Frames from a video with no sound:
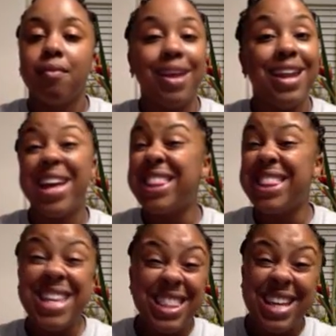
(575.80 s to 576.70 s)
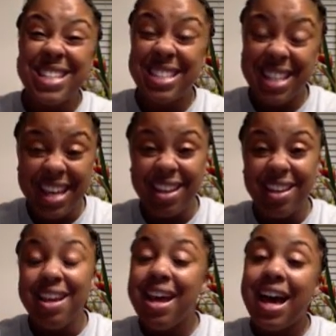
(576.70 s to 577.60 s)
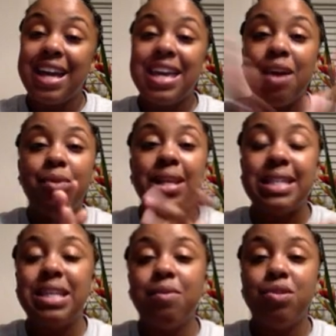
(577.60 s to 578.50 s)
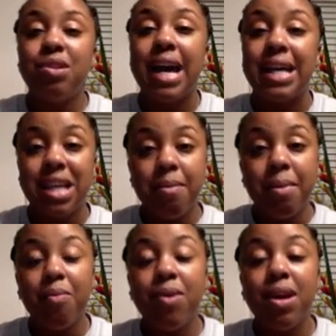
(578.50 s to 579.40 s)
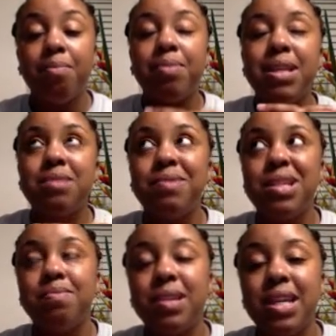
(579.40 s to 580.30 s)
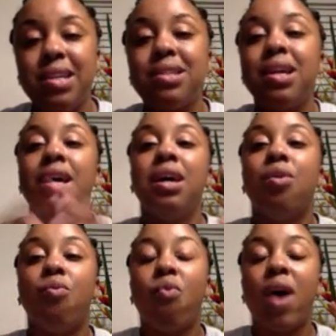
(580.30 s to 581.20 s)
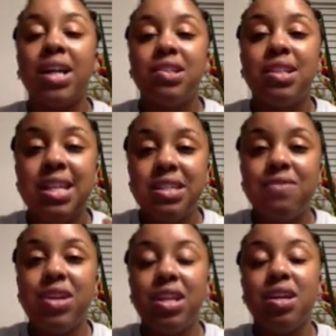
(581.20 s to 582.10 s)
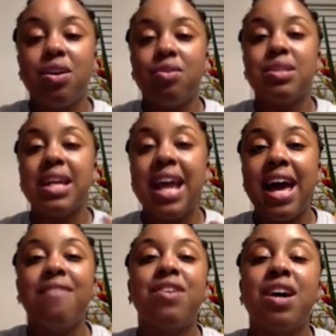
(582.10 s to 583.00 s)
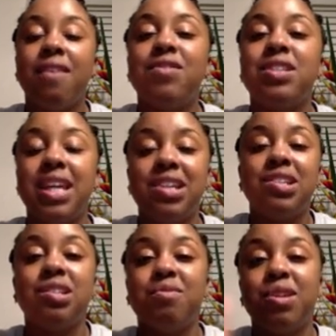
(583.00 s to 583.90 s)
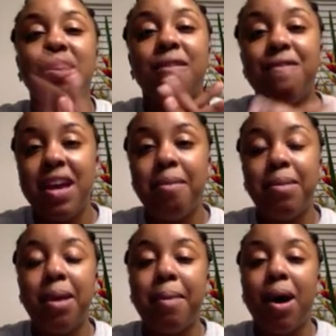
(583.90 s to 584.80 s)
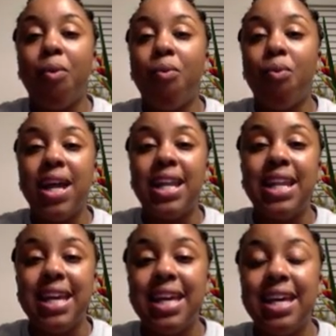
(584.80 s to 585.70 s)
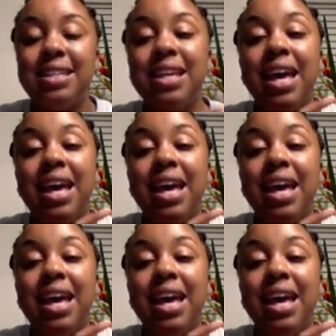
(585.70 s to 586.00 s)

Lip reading: I think that's it. I can't wait to see what you guys come up with. Please, please, please watch these videos and have conversations with your family about what it is.